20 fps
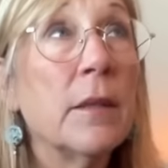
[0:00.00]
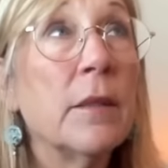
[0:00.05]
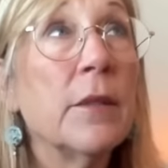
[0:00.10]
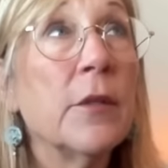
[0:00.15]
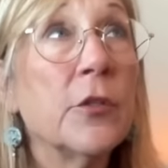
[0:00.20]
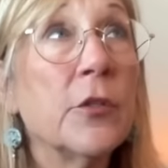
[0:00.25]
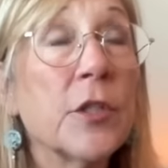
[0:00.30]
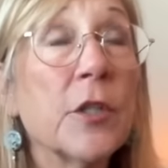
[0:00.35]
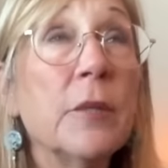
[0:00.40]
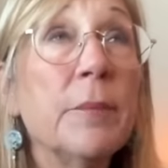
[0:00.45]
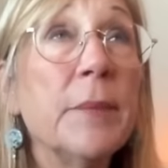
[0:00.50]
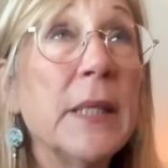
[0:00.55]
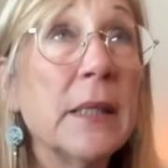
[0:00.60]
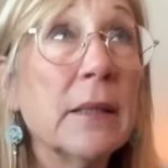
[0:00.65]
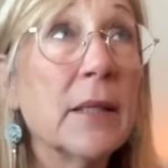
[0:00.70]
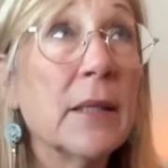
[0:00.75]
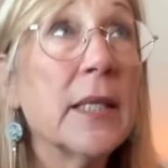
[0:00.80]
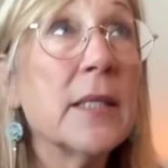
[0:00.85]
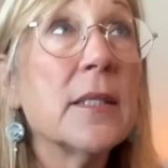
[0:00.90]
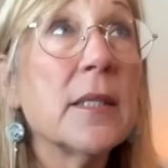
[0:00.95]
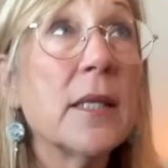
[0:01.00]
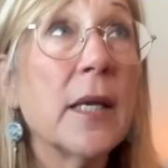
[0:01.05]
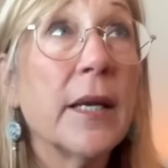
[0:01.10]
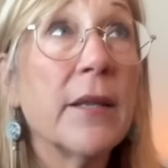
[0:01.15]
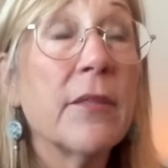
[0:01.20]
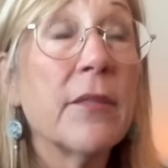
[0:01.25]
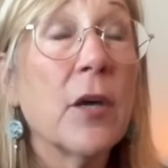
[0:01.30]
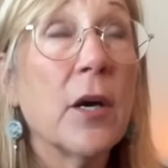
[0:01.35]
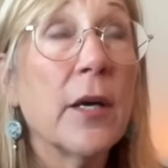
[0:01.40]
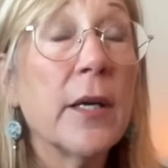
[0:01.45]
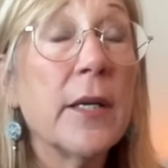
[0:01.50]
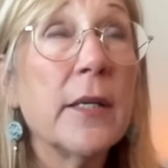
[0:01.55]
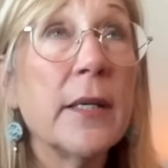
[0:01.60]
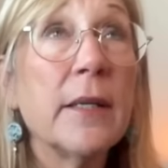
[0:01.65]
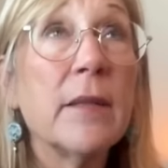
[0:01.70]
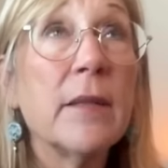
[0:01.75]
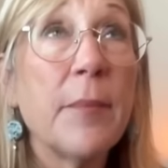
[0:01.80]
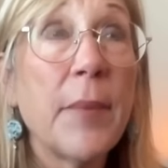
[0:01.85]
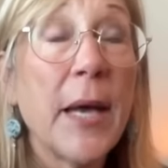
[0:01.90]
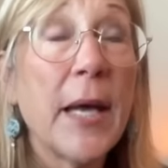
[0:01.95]
There's going to be less than I thought.
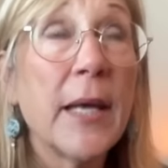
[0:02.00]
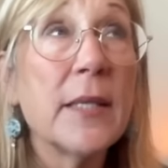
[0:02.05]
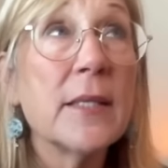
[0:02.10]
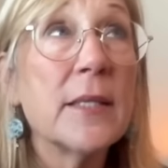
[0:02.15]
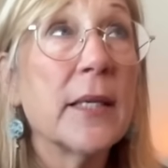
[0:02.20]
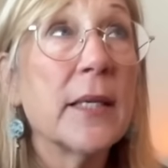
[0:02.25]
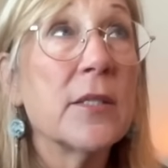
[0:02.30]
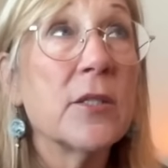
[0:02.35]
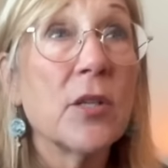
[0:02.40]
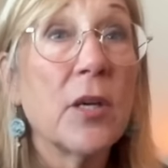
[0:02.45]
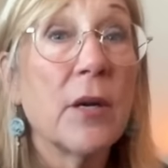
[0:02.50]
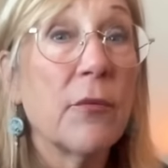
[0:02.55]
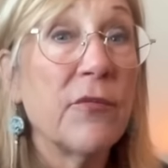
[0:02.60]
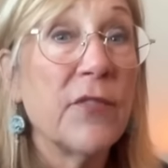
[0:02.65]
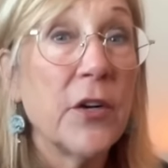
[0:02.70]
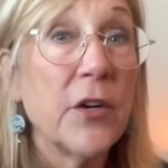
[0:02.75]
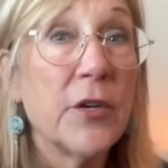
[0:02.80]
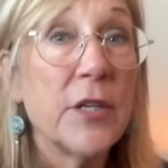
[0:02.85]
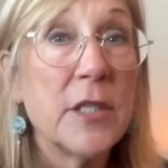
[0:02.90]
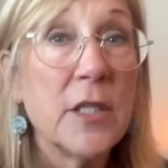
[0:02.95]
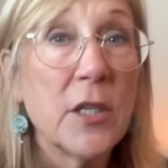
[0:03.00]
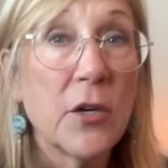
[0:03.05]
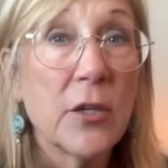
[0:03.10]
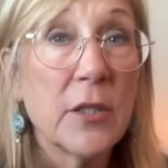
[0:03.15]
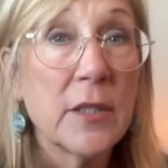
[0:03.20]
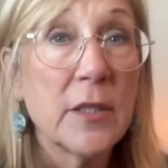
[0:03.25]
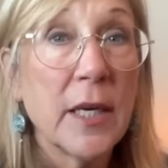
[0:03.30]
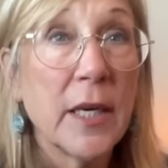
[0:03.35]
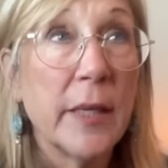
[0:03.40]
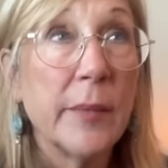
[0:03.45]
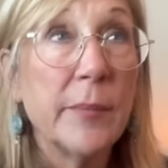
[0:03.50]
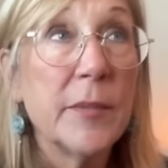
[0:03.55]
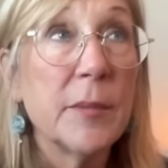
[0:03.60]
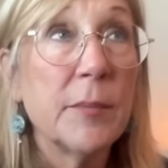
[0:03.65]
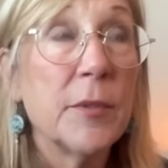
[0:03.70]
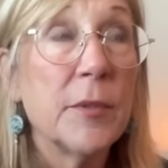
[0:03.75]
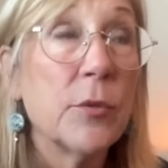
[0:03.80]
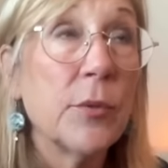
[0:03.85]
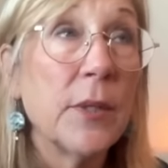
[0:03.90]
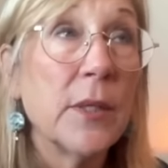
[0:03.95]
In the past, I saw very dark times
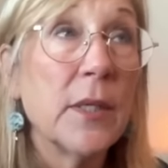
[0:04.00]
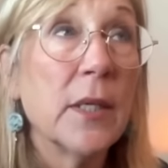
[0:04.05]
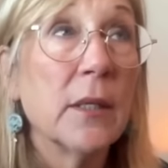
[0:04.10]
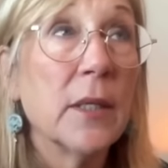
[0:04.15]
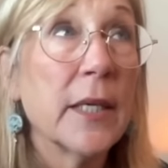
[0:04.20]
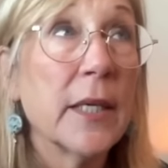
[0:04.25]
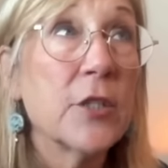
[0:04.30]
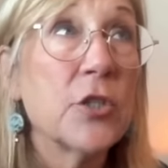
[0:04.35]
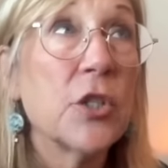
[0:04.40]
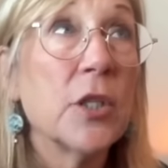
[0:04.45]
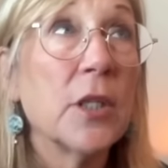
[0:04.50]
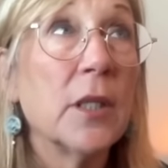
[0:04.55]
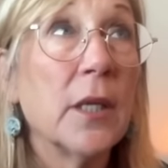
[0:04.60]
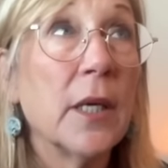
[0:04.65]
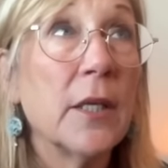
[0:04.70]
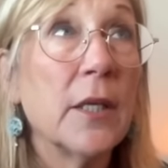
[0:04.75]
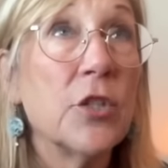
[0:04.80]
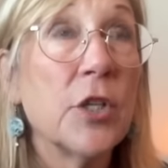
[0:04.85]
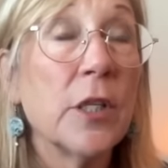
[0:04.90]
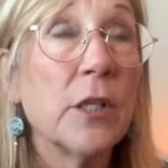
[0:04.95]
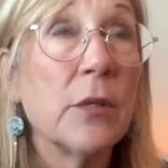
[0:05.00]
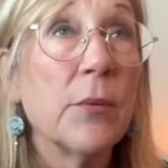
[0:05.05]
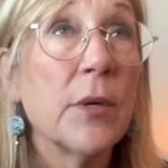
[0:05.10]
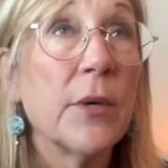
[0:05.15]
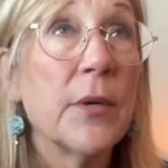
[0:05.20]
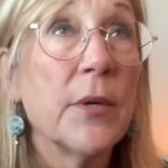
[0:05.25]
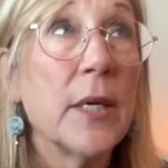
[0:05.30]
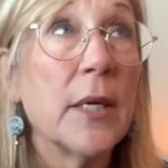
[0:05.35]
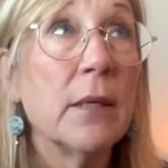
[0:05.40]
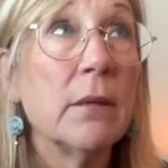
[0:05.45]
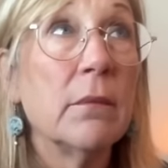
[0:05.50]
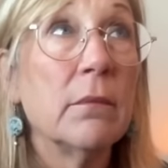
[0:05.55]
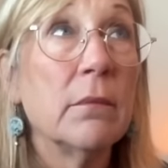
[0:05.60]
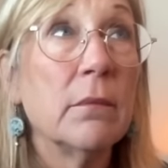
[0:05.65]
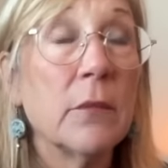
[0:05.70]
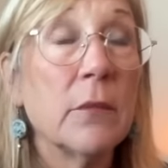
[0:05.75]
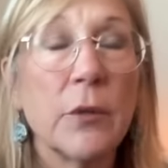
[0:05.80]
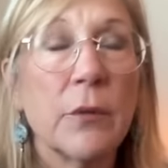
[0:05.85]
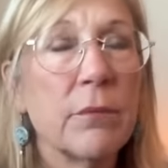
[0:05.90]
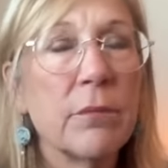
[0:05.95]
between the election and January,
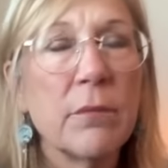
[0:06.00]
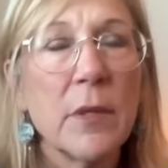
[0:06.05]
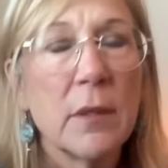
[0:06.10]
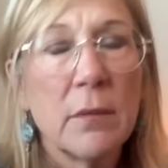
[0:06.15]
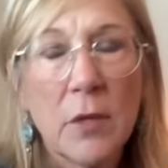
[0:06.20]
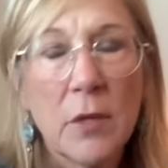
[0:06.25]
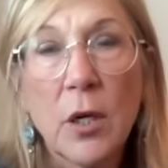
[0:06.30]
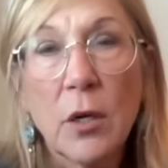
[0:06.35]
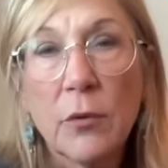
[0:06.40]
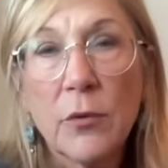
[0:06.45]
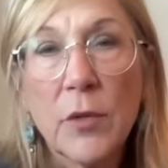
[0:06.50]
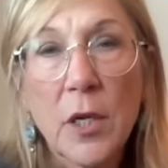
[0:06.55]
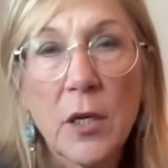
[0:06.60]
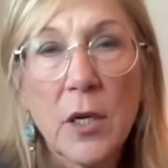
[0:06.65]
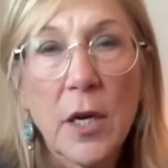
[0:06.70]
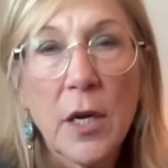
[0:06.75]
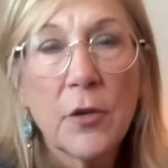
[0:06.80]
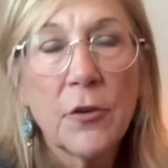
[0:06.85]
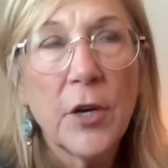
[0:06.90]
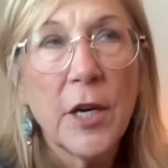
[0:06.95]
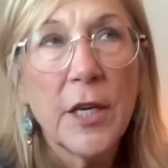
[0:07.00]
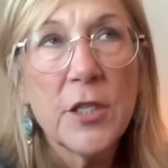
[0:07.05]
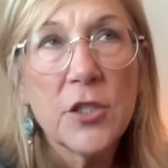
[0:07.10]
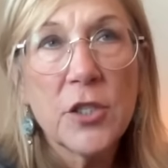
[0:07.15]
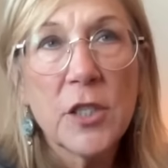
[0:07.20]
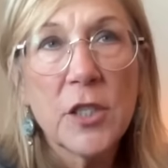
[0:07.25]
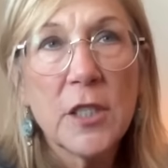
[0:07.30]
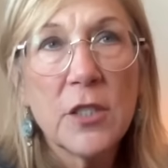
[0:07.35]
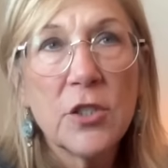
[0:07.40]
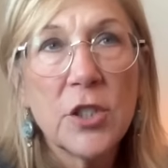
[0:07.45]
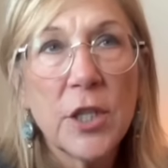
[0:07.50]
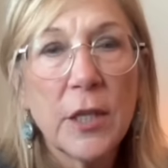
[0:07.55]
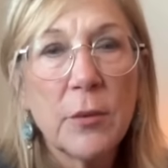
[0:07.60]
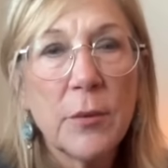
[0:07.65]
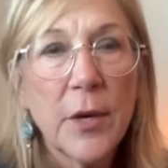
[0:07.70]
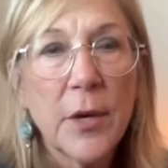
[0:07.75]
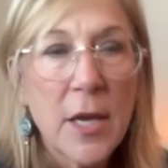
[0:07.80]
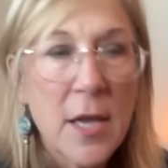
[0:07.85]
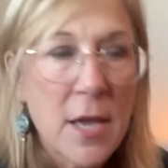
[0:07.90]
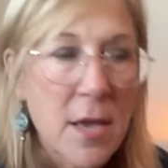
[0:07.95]
or the inauguration in
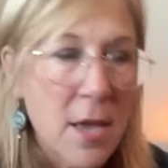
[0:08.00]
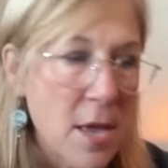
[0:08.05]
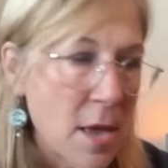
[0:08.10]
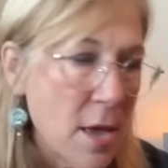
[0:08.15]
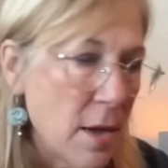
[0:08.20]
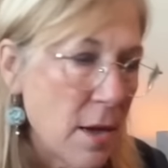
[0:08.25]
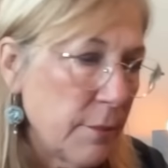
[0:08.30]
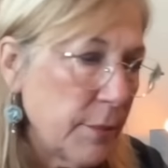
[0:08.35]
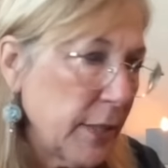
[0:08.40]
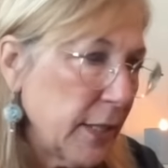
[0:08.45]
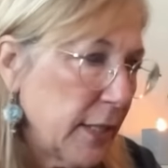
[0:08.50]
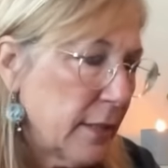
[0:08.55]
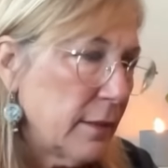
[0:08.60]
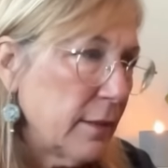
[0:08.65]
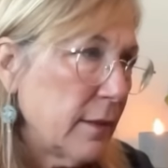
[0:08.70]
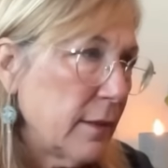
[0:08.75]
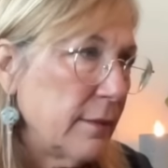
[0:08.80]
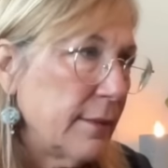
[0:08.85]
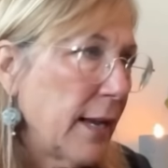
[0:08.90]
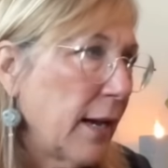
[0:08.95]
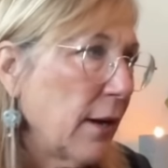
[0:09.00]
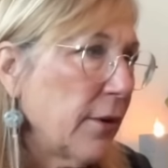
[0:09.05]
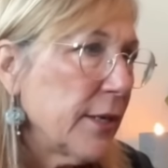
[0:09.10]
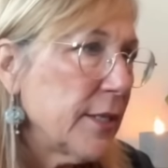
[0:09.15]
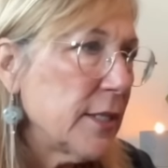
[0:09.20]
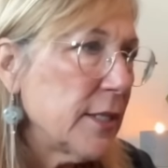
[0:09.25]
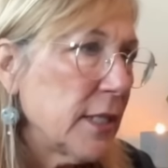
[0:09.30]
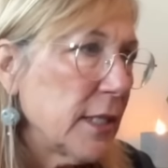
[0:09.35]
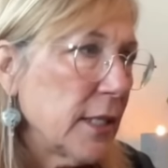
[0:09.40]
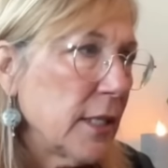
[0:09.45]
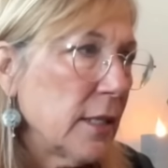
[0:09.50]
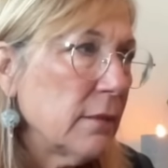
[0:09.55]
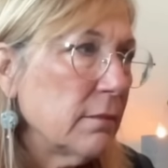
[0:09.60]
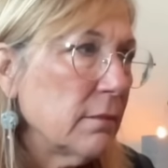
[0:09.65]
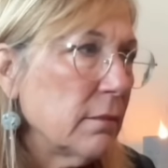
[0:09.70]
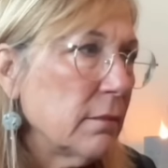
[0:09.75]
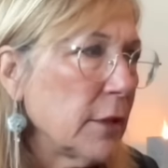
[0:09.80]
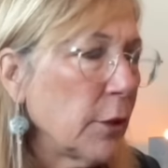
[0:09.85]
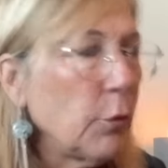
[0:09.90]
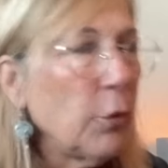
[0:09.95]
January. But now I see it.
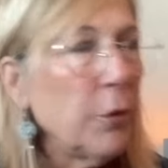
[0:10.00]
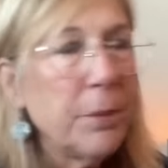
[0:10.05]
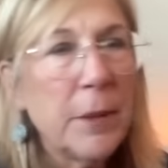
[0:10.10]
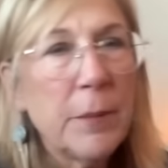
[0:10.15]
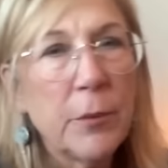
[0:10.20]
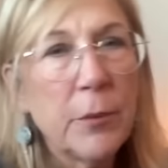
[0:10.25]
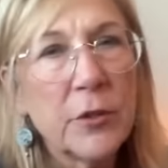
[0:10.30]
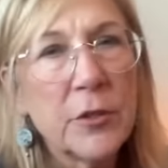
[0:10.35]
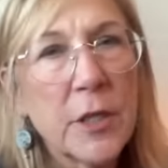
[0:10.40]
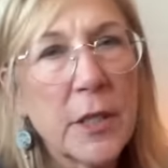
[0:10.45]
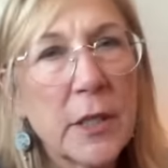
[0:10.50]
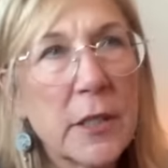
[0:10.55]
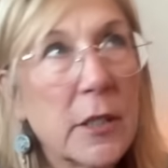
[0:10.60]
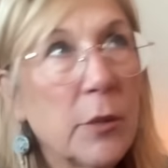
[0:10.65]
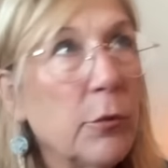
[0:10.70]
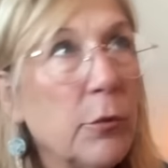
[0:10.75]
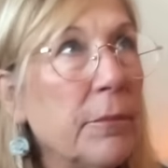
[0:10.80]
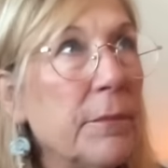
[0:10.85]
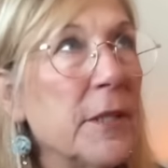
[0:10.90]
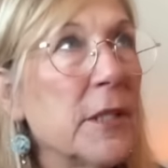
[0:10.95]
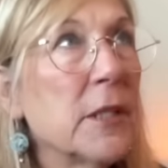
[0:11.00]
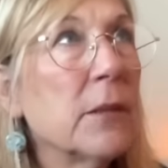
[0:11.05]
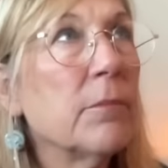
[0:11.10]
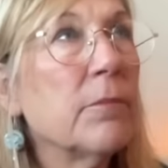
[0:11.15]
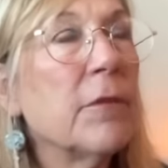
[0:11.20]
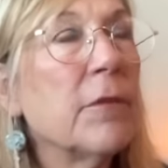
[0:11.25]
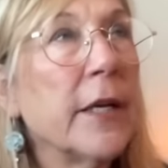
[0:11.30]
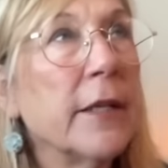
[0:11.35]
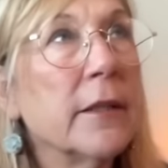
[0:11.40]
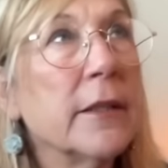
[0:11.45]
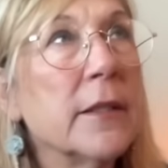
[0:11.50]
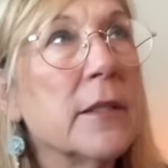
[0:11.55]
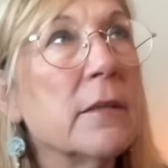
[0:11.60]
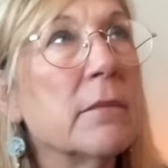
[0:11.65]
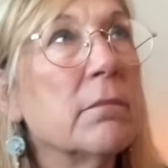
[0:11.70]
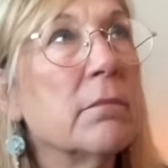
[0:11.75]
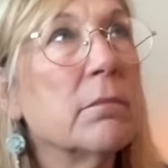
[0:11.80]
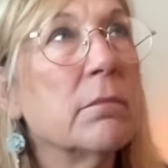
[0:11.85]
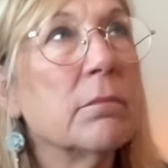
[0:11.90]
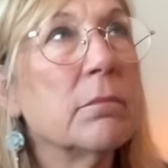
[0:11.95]
There will be protests. There will be some violent
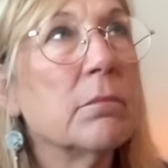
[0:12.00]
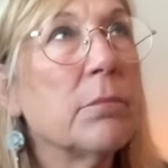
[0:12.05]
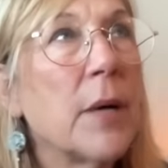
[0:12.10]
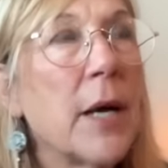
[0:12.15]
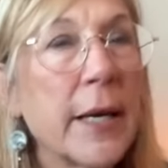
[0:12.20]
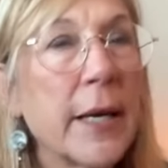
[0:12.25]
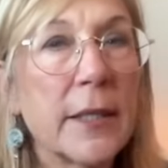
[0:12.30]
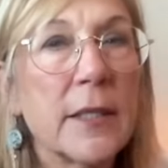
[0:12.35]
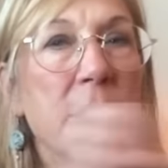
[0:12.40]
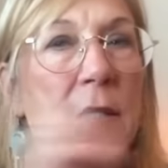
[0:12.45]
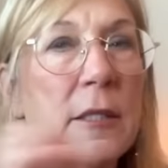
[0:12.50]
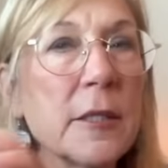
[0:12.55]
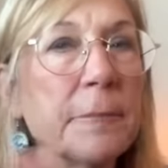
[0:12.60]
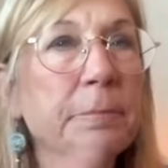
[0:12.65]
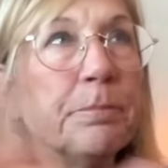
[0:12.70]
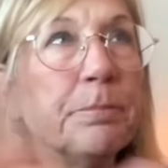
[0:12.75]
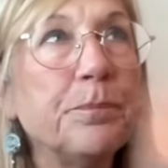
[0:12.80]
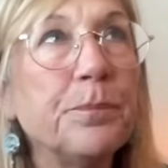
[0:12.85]
pockets.